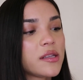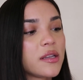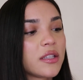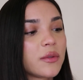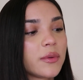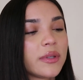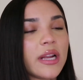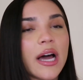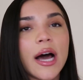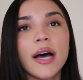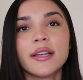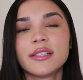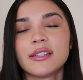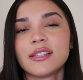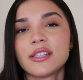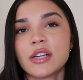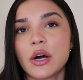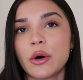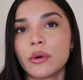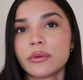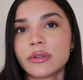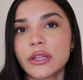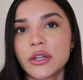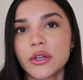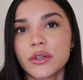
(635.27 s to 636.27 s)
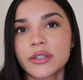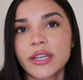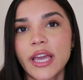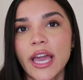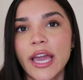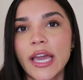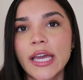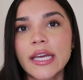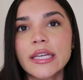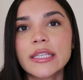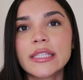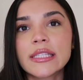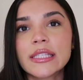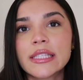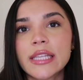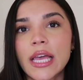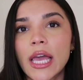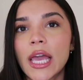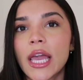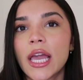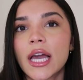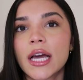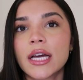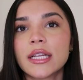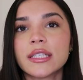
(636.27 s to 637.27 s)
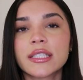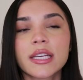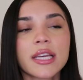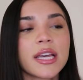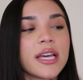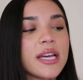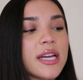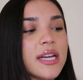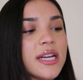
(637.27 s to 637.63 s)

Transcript: This one has its own little case, and